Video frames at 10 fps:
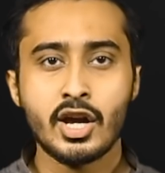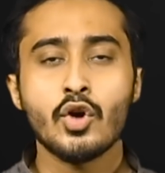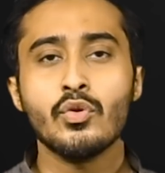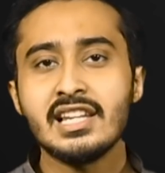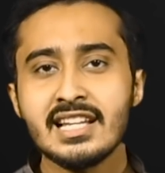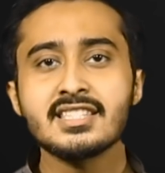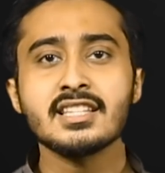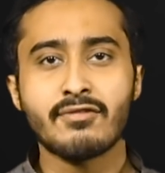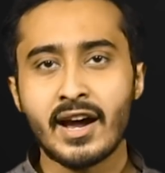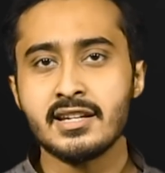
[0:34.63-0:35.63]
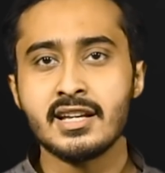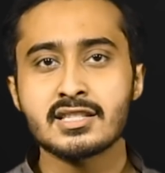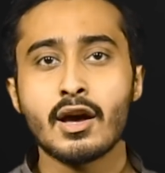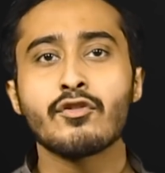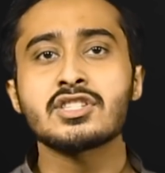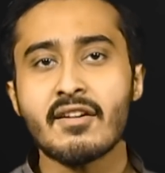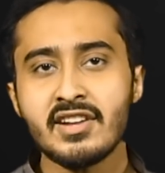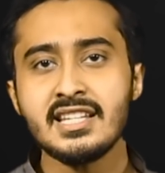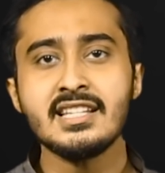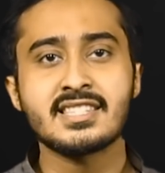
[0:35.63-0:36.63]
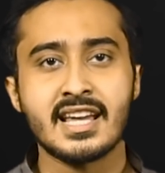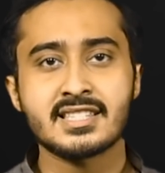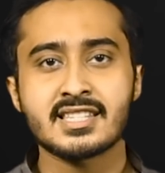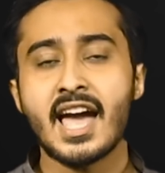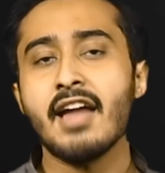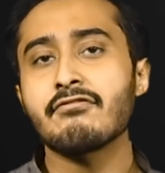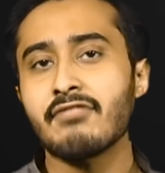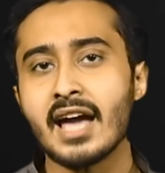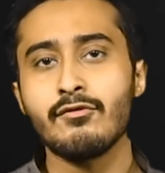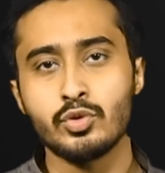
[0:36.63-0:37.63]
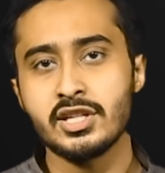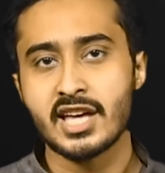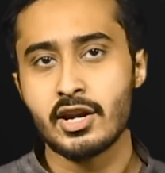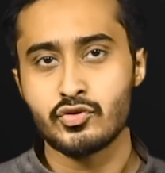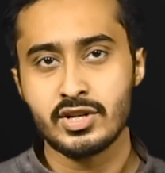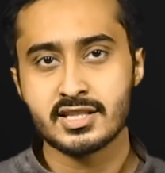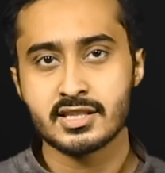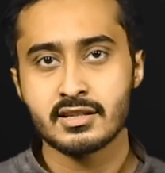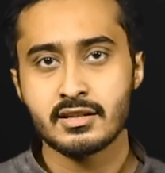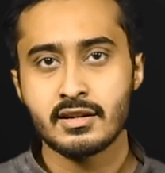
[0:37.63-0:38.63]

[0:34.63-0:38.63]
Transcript: released its findings for 17 states and 5 union territories.